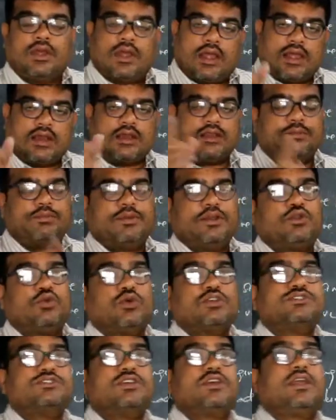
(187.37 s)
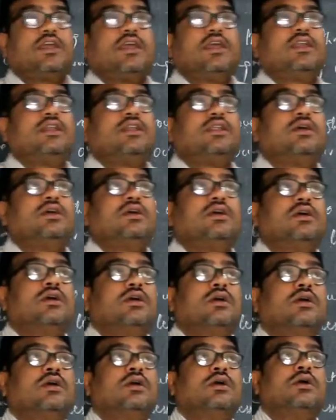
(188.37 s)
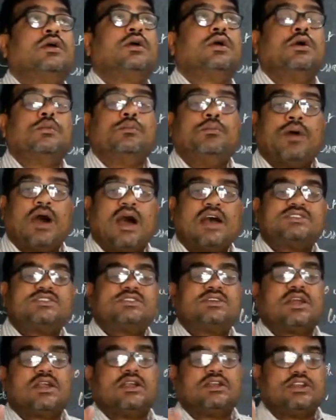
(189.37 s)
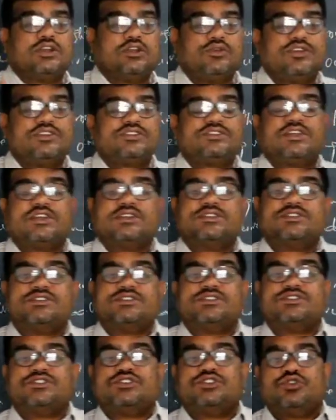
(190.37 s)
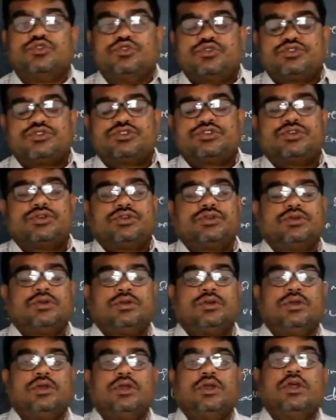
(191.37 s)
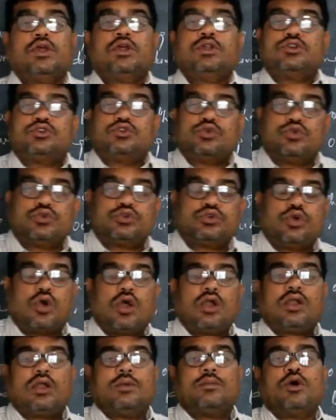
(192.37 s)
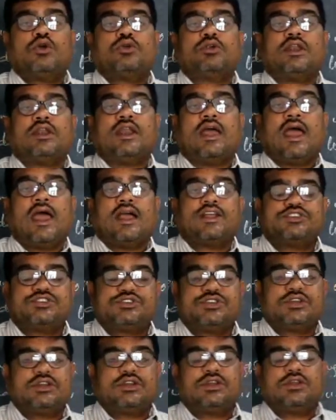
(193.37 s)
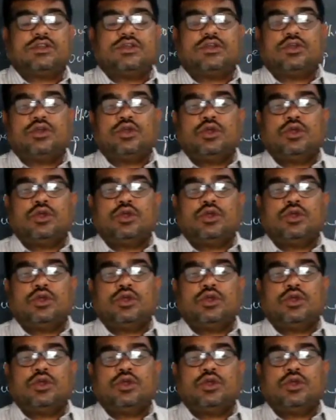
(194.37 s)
I repeat once again, past continuous tense is used to talk about an action